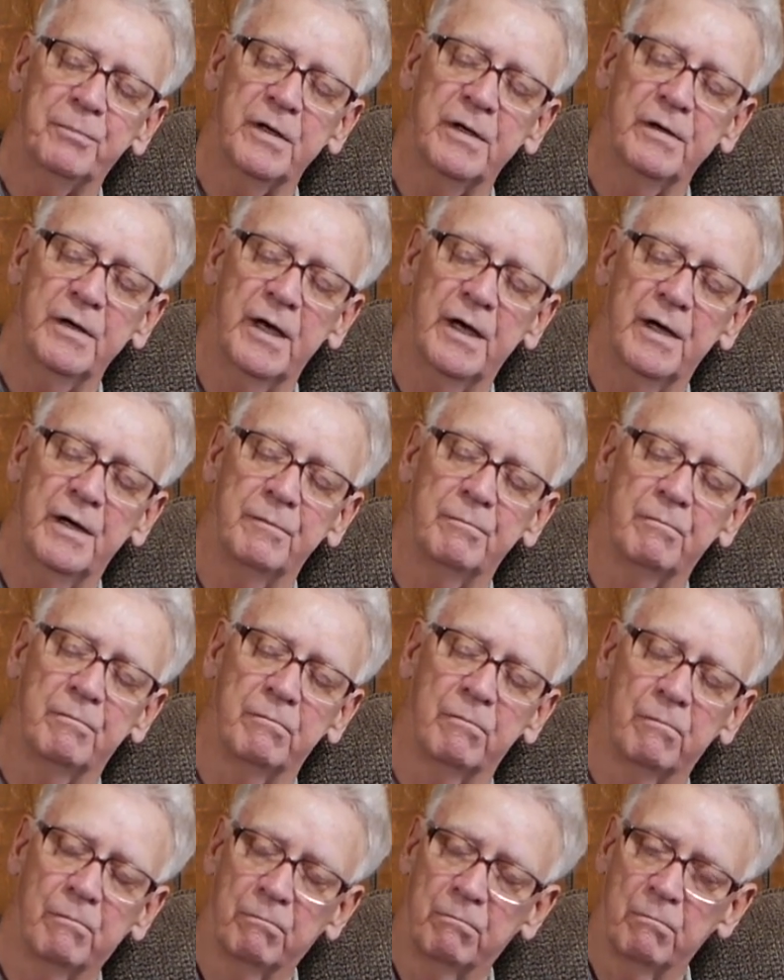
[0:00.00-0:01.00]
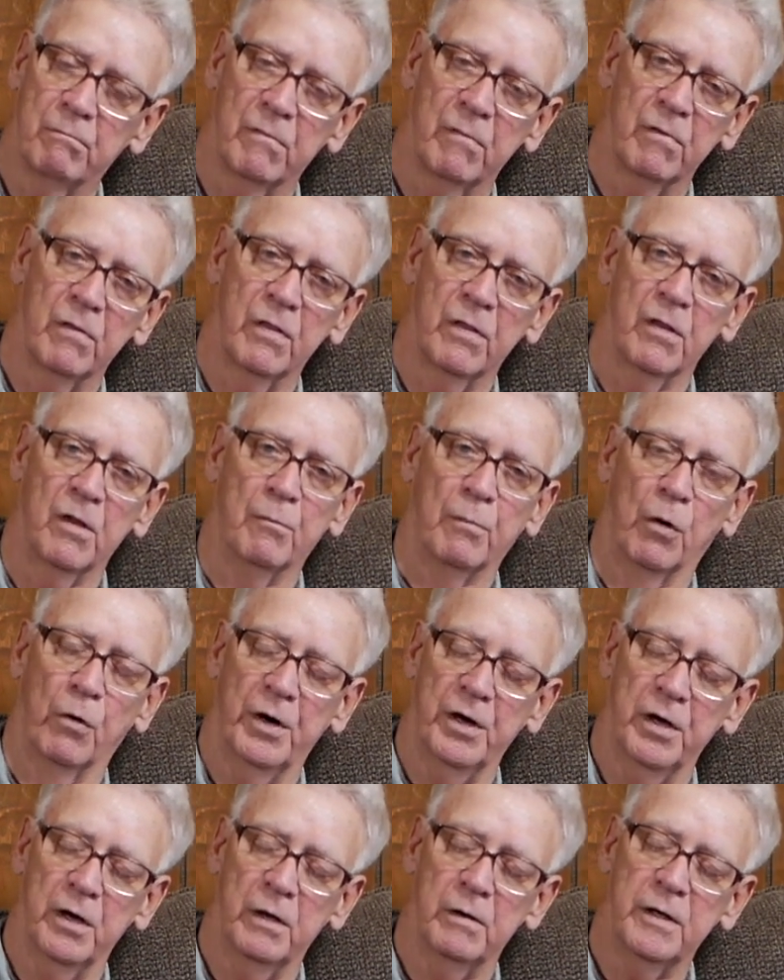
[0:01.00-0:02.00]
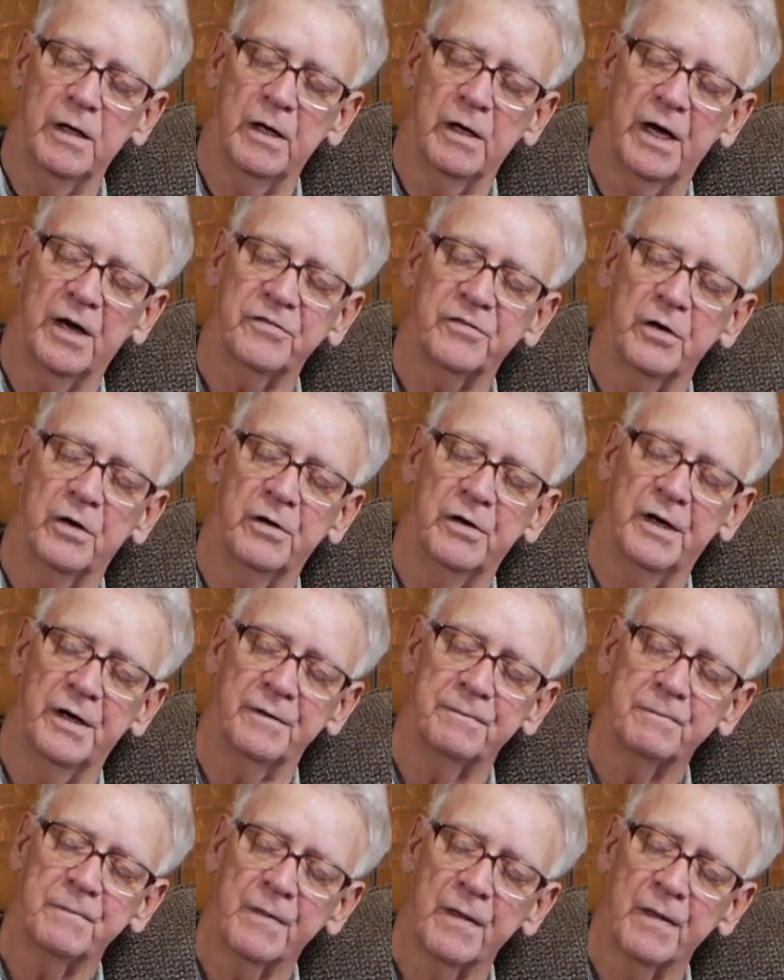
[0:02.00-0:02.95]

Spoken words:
and the boy, he likes to hunt.